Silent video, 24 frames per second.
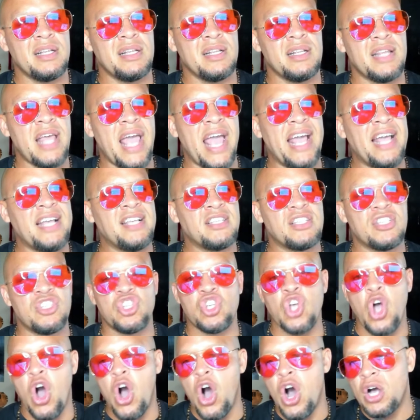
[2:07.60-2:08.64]
they
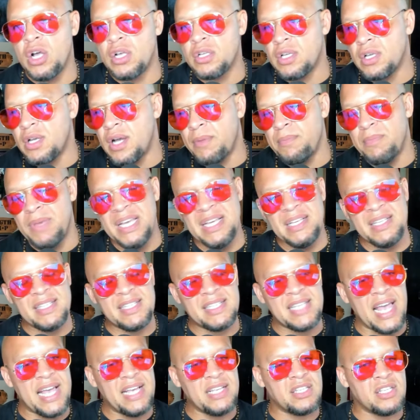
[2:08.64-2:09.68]
saw me
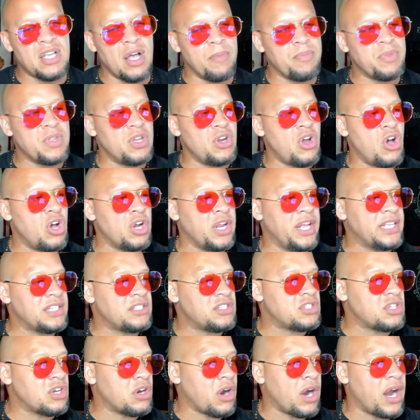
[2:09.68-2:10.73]
say something on
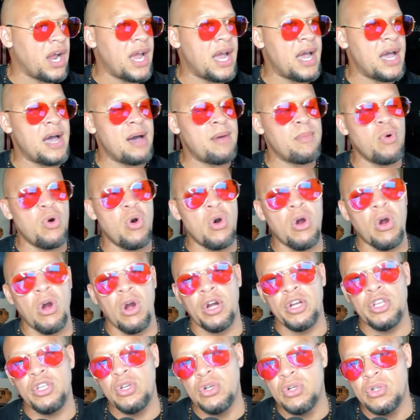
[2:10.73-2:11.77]
Instagram or
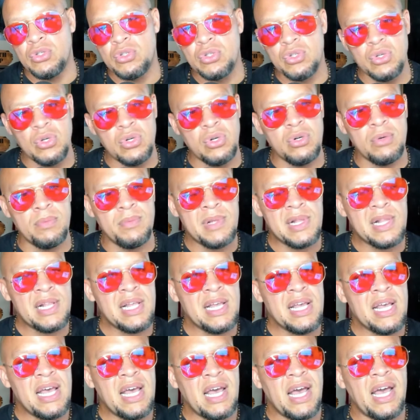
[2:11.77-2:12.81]
on YouTube
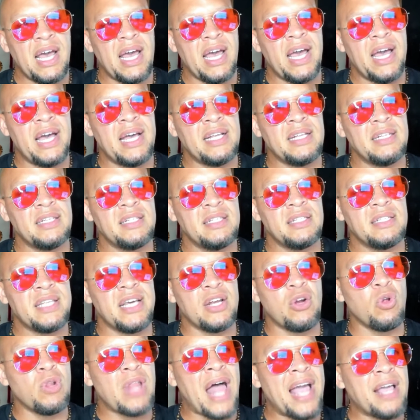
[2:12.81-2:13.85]
and they
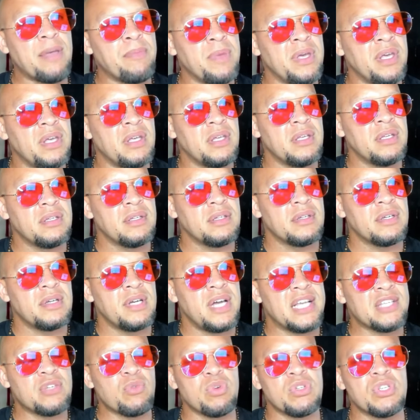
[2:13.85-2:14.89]
don't like me
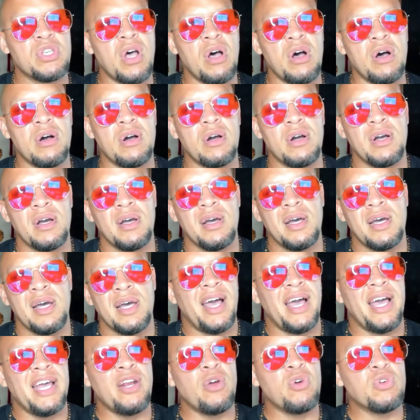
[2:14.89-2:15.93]
as a result.
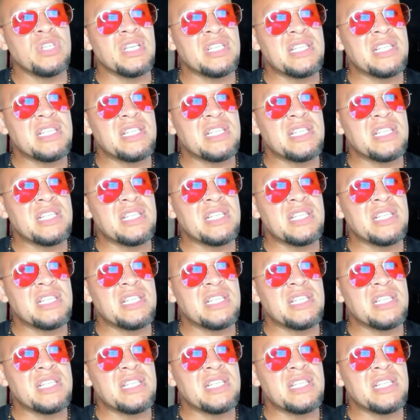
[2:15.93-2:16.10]
And there was a